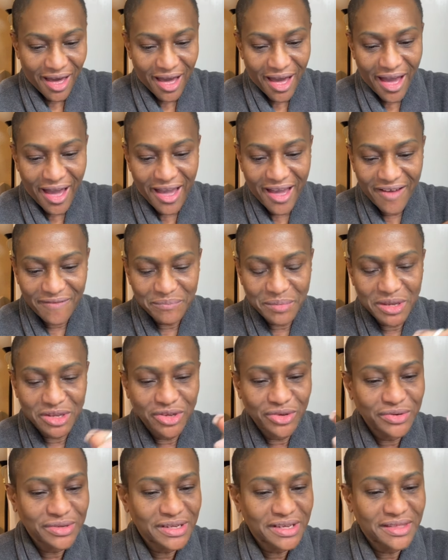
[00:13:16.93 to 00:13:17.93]
I have been
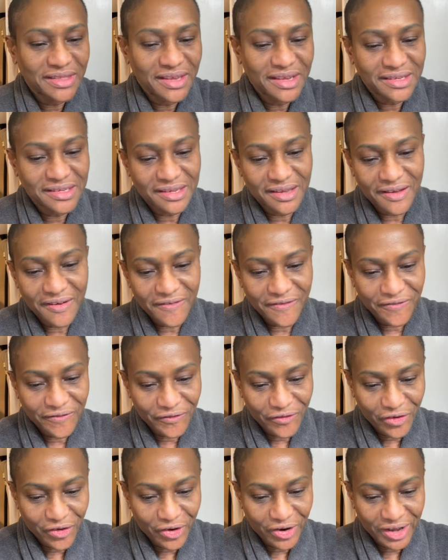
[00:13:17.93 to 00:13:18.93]
using this
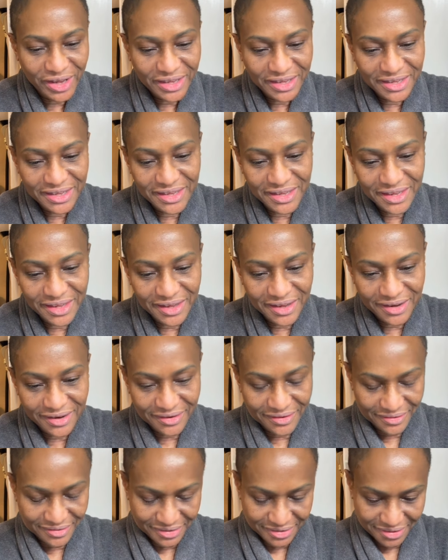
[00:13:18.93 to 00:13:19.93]
for
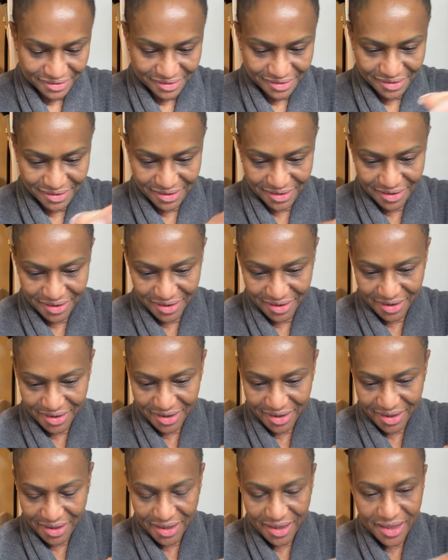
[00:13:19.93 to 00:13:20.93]
years
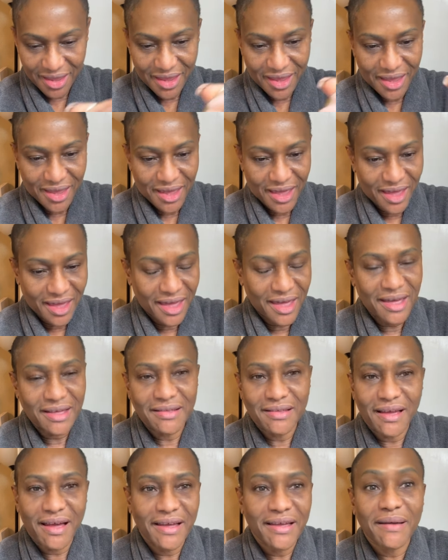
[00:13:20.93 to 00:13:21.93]

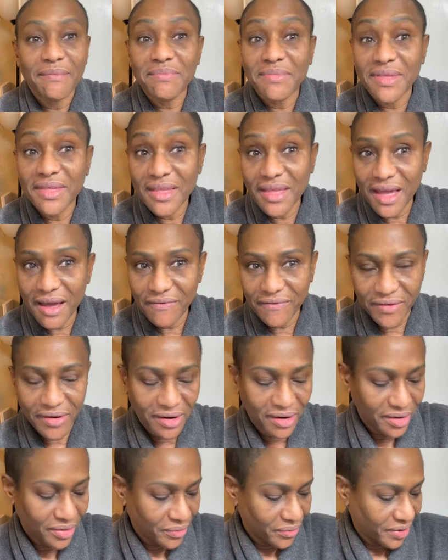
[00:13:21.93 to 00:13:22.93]
and I am
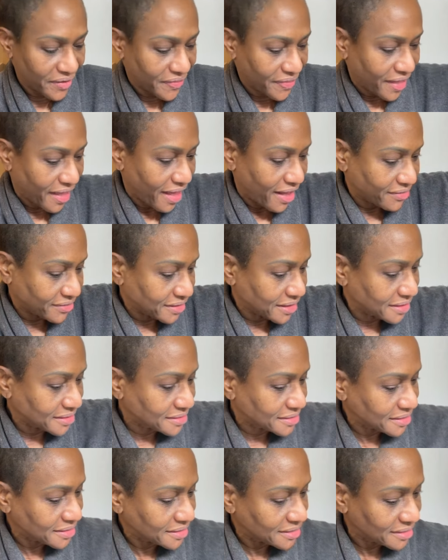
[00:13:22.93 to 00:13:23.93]
never without it.